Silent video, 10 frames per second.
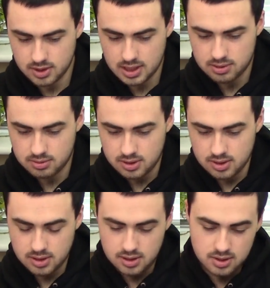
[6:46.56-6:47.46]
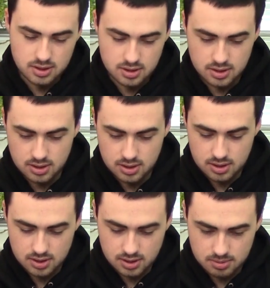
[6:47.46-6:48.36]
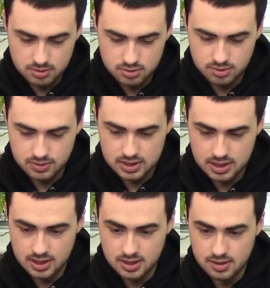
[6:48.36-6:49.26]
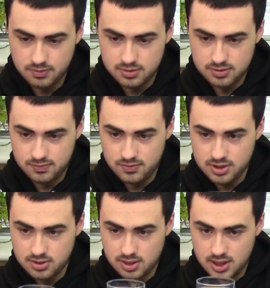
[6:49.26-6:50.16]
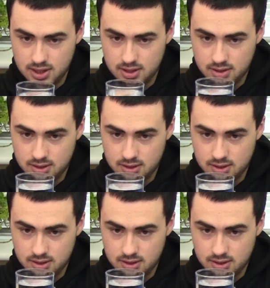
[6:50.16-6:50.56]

Now, I'm not sure if there's any difference visually.